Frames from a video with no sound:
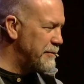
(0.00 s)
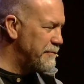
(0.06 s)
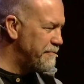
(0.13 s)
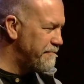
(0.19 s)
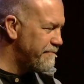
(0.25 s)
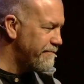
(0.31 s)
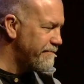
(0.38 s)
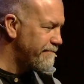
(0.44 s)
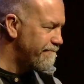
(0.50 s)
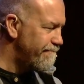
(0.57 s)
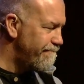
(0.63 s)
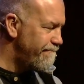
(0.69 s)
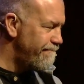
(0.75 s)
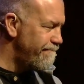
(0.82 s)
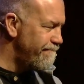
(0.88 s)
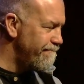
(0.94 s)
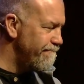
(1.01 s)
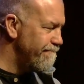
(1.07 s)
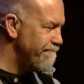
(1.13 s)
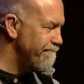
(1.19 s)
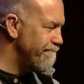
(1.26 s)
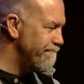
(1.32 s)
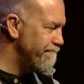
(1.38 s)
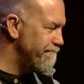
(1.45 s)

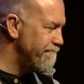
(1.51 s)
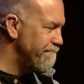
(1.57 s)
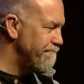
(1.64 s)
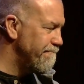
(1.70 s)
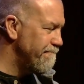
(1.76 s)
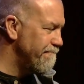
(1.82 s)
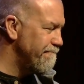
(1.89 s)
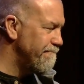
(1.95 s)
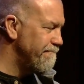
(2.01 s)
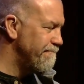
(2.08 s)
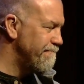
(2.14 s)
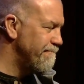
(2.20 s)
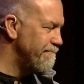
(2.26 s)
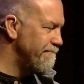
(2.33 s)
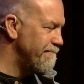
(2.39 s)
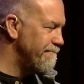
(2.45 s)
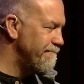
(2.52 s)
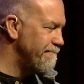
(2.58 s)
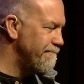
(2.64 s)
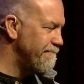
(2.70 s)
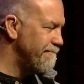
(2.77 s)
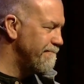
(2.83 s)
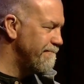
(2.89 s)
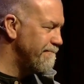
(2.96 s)

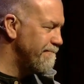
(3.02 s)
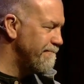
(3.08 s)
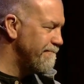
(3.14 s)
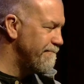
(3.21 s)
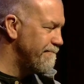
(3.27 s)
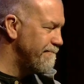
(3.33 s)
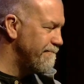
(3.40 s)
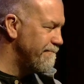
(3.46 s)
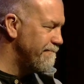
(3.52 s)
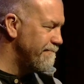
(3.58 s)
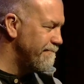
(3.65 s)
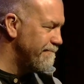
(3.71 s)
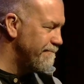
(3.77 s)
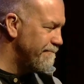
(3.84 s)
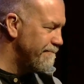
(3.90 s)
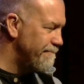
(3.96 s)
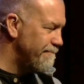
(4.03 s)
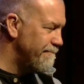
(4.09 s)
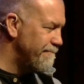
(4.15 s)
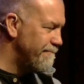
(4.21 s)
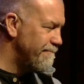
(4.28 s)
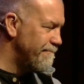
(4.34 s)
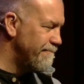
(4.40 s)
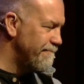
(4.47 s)

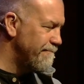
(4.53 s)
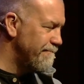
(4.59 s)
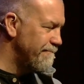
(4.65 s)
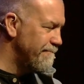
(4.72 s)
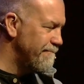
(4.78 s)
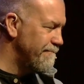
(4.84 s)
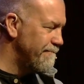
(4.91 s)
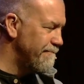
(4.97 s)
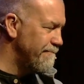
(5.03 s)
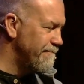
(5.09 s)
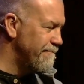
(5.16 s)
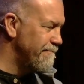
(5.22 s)
No one is speaking in this clip.